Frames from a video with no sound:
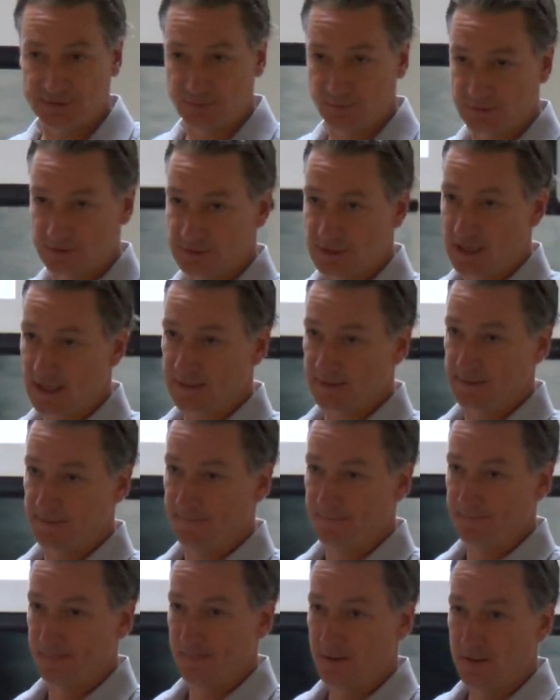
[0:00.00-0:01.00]
suicide,
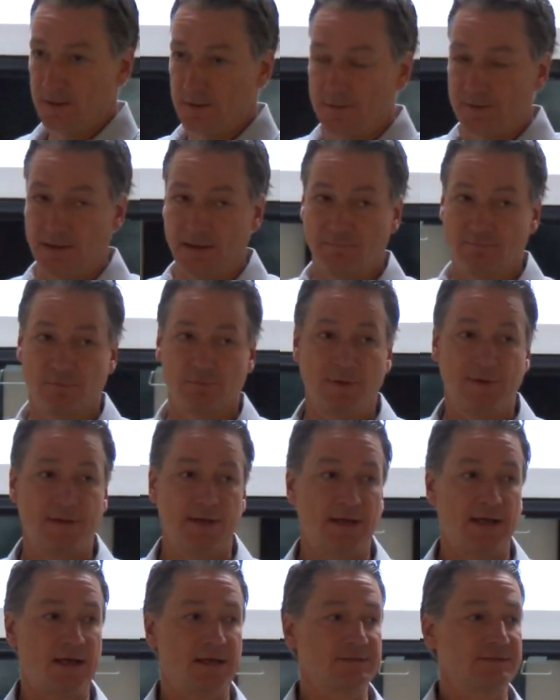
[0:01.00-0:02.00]
that everyone
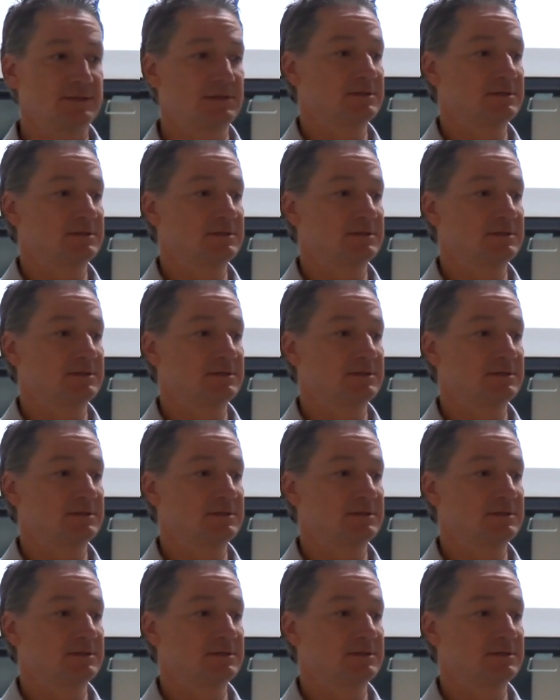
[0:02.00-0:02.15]
that has